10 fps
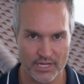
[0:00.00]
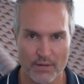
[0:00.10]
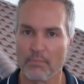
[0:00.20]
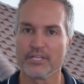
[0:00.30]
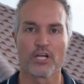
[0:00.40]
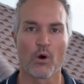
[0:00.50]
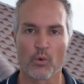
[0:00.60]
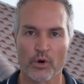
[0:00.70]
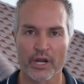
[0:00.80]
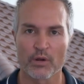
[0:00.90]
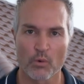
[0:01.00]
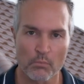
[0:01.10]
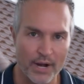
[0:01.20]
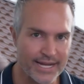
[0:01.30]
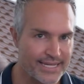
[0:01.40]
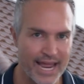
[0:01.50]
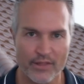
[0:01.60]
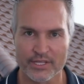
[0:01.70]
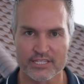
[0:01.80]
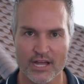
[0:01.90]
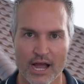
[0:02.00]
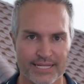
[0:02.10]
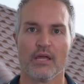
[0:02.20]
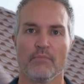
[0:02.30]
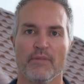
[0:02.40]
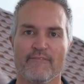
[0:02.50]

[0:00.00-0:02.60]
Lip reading: But don't worry, we'll break down these topics